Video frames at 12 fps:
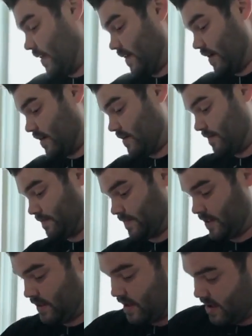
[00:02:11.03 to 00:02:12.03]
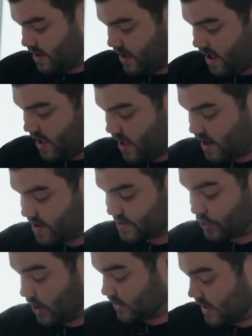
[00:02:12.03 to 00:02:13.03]
Uh, And it's a
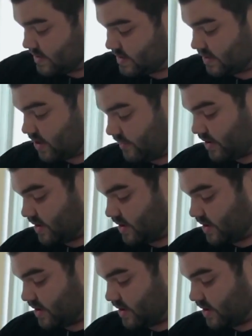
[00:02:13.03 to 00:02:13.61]
great lens, I love it.